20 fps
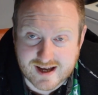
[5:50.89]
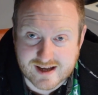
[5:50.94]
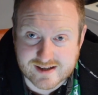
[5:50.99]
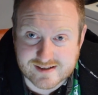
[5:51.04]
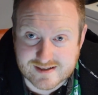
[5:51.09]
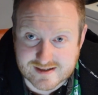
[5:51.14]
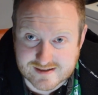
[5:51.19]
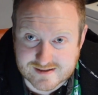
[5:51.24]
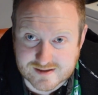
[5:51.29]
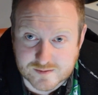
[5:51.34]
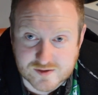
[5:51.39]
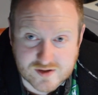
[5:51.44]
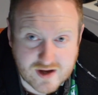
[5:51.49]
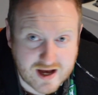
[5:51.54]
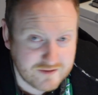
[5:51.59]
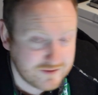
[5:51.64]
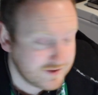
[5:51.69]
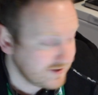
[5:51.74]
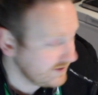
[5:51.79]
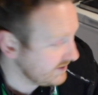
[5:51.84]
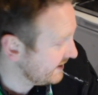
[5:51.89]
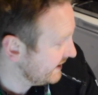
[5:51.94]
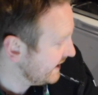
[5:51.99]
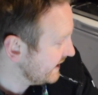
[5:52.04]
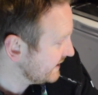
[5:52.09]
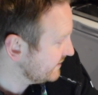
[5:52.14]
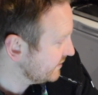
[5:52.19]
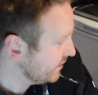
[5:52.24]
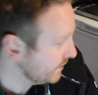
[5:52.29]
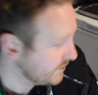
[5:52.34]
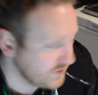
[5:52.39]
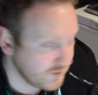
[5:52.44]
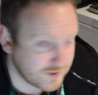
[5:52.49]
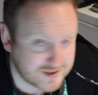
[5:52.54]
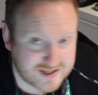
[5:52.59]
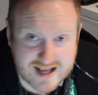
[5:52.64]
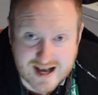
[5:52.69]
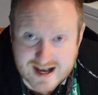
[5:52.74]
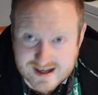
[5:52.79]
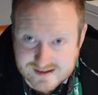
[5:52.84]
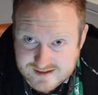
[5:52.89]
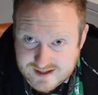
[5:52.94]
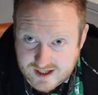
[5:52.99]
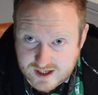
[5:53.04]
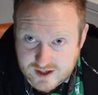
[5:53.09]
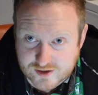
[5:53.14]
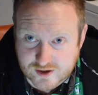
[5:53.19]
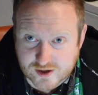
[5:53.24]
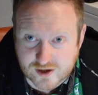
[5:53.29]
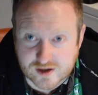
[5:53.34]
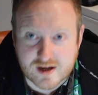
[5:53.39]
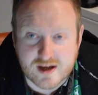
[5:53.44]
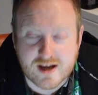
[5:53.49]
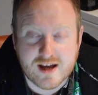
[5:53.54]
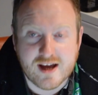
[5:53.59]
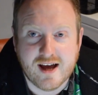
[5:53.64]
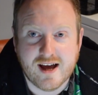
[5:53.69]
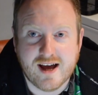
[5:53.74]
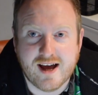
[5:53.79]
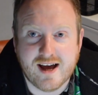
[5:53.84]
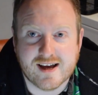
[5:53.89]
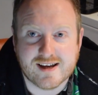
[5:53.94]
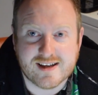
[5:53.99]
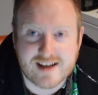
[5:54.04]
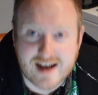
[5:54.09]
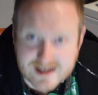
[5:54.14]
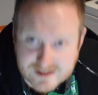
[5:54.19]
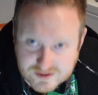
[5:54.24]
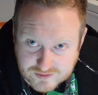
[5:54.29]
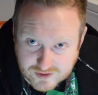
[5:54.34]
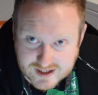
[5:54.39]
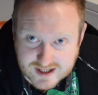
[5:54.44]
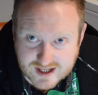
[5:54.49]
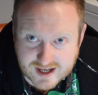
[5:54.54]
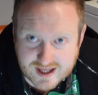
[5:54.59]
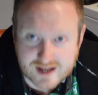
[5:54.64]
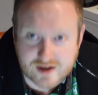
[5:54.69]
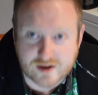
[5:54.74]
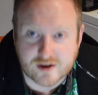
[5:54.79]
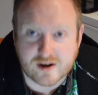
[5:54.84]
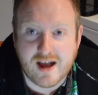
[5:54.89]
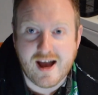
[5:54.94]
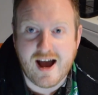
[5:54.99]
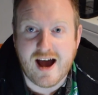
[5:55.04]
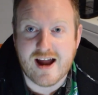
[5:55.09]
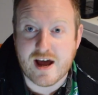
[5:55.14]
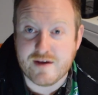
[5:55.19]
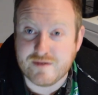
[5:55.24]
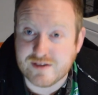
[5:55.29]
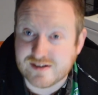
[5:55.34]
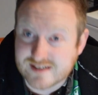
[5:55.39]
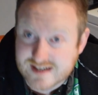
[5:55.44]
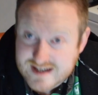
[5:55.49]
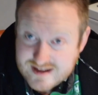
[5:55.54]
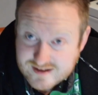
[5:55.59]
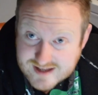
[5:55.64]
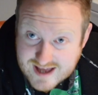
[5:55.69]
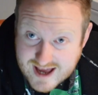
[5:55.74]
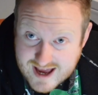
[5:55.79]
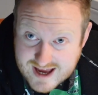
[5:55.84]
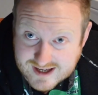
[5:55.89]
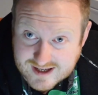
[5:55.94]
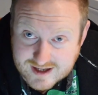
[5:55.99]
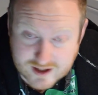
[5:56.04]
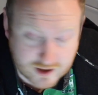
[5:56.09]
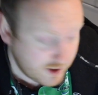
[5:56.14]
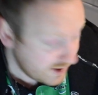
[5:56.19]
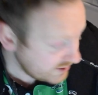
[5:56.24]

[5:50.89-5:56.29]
system. So I have it connected up to a gas cylinder, gas regulator, and I have a steel keg here.